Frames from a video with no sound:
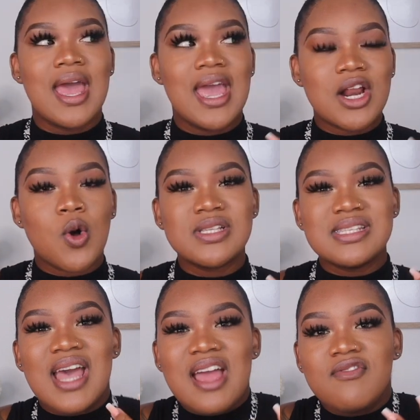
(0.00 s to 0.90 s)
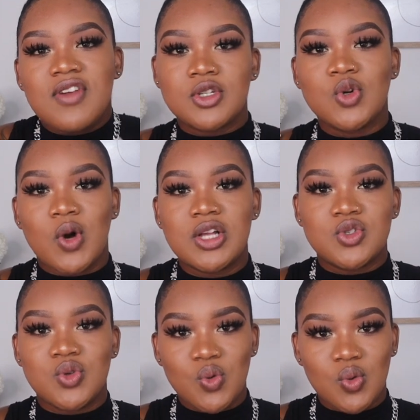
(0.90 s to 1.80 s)
it causes envy
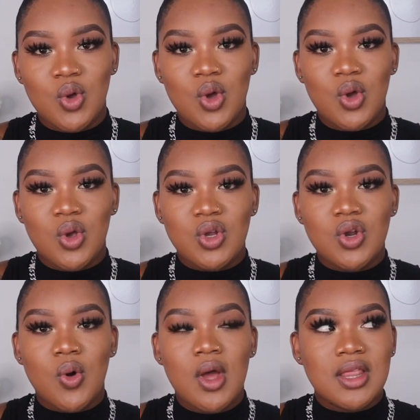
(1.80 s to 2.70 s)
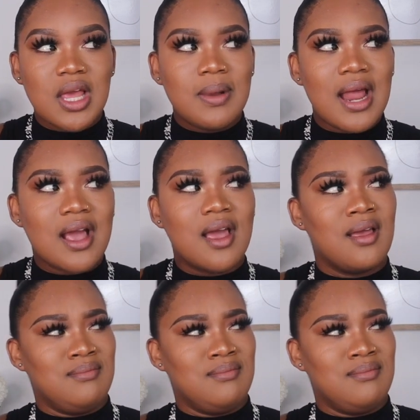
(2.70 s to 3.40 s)
towards you. They be like,